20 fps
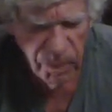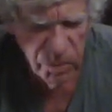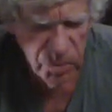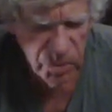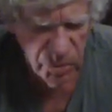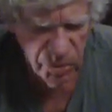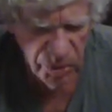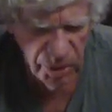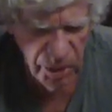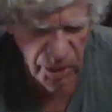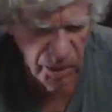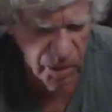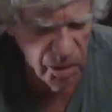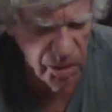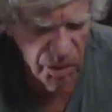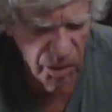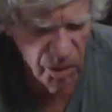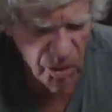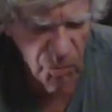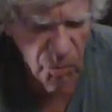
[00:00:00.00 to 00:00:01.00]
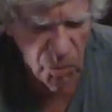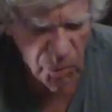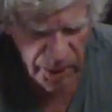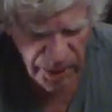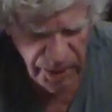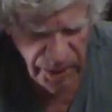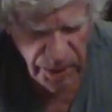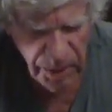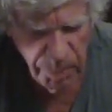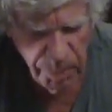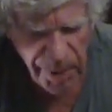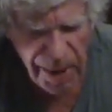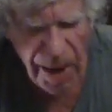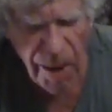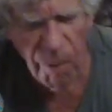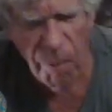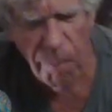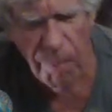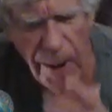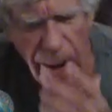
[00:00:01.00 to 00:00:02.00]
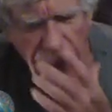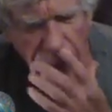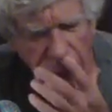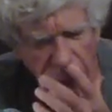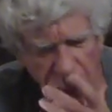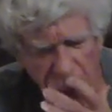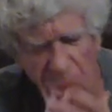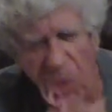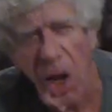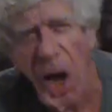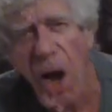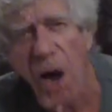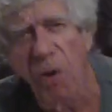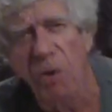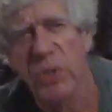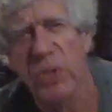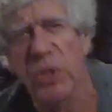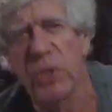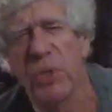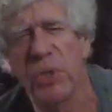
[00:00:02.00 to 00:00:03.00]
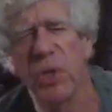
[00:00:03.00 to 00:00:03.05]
So then, when they get the power back on, the auction